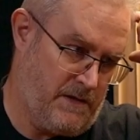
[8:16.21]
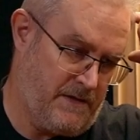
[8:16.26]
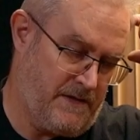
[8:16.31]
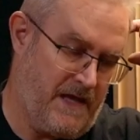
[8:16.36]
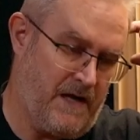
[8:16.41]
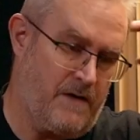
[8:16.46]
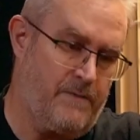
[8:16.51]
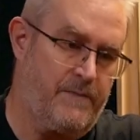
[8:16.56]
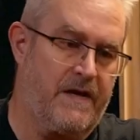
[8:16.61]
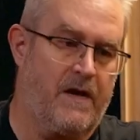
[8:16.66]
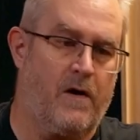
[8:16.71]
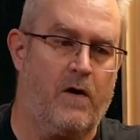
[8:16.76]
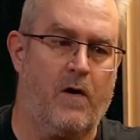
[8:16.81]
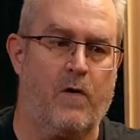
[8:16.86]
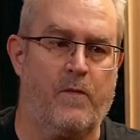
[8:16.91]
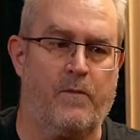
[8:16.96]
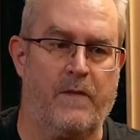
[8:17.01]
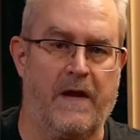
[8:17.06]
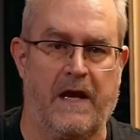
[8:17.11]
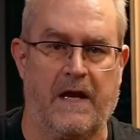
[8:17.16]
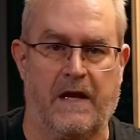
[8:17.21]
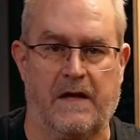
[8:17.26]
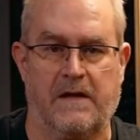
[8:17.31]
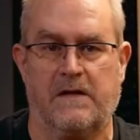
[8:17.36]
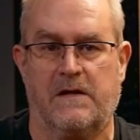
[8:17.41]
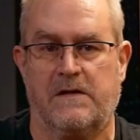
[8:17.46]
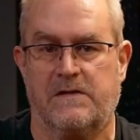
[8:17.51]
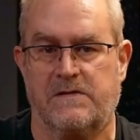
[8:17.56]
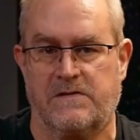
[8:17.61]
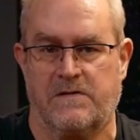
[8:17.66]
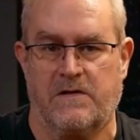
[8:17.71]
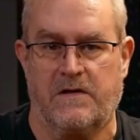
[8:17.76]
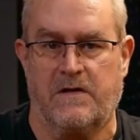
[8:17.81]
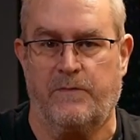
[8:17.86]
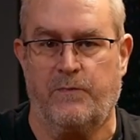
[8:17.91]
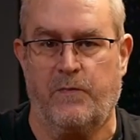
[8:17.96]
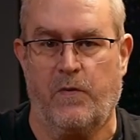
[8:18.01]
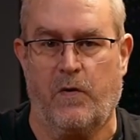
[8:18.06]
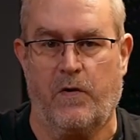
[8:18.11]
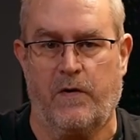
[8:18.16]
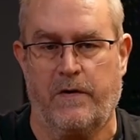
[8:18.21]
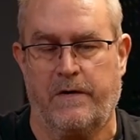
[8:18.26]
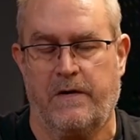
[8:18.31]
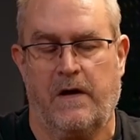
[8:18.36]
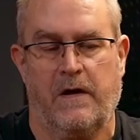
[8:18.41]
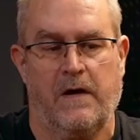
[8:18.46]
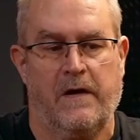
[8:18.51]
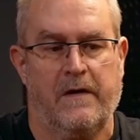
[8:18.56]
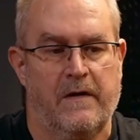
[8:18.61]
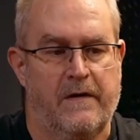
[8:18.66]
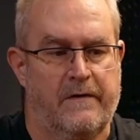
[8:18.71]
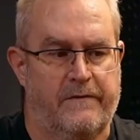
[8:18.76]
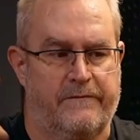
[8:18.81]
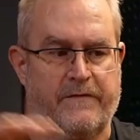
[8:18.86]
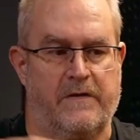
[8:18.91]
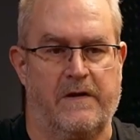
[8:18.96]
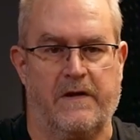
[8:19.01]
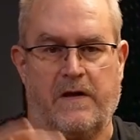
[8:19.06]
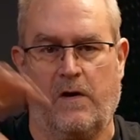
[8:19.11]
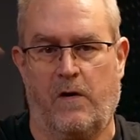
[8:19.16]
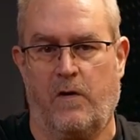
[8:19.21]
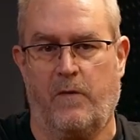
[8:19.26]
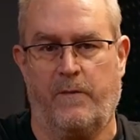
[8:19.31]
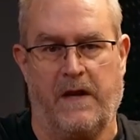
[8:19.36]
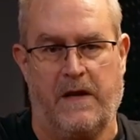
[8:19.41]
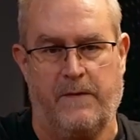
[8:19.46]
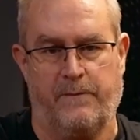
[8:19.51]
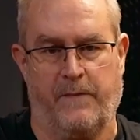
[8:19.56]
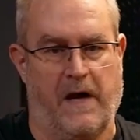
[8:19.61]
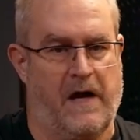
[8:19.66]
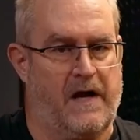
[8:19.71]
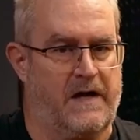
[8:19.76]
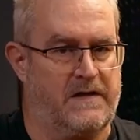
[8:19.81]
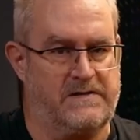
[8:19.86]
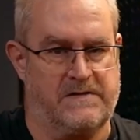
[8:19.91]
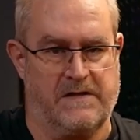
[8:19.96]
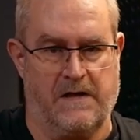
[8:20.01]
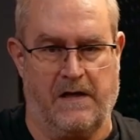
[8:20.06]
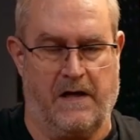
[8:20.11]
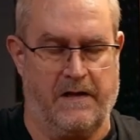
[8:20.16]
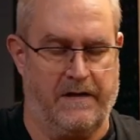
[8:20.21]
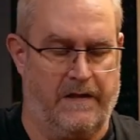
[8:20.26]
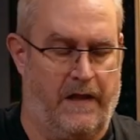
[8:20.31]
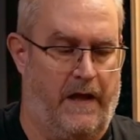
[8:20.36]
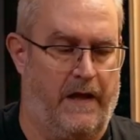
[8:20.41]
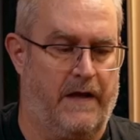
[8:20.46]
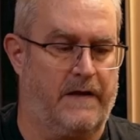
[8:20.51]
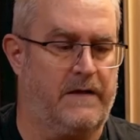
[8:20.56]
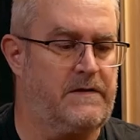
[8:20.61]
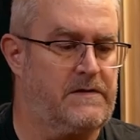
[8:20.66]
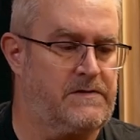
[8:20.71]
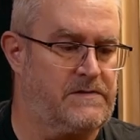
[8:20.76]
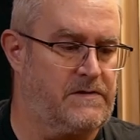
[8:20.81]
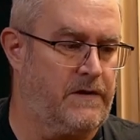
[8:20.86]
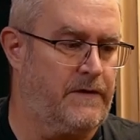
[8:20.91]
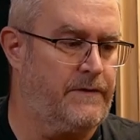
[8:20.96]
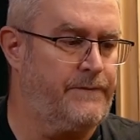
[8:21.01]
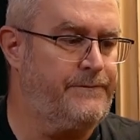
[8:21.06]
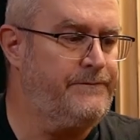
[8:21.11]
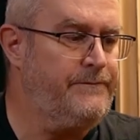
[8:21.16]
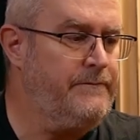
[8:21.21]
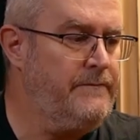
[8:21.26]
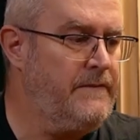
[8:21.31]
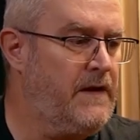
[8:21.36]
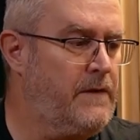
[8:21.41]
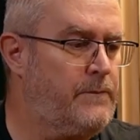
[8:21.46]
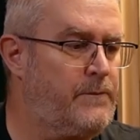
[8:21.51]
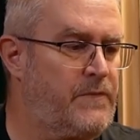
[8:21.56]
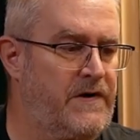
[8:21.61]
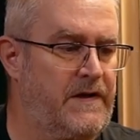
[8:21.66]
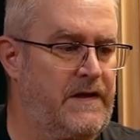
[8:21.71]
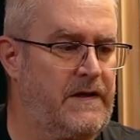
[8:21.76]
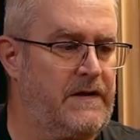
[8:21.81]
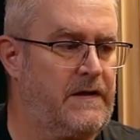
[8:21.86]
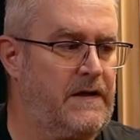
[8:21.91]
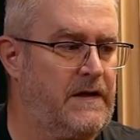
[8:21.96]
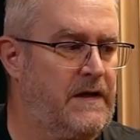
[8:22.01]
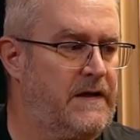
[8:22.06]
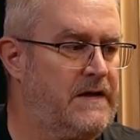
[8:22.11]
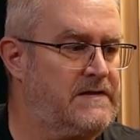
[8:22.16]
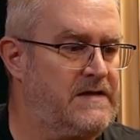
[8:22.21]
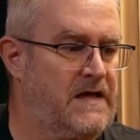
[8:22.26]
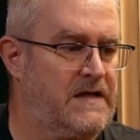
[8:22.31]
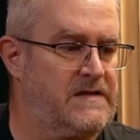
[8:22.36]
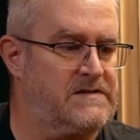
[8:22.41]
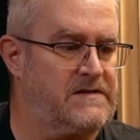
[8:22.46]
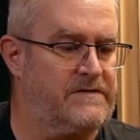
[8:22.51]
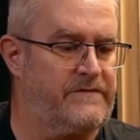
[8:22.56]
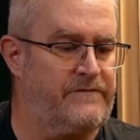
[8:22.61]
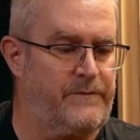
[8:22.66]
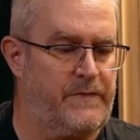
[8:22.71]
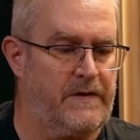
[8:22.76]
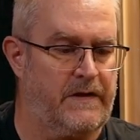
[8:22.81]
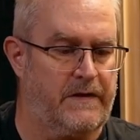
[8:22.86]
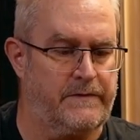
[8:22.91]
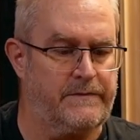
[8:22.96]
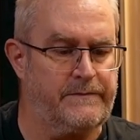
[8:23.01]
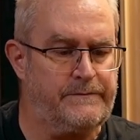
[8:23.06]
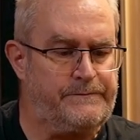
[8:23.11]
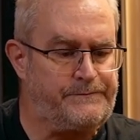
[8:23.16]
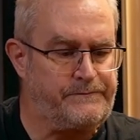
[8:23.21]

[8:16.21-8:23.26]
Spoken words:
That'll be a homemade circuit board, fully homemade box and all that. So pretty intensive build.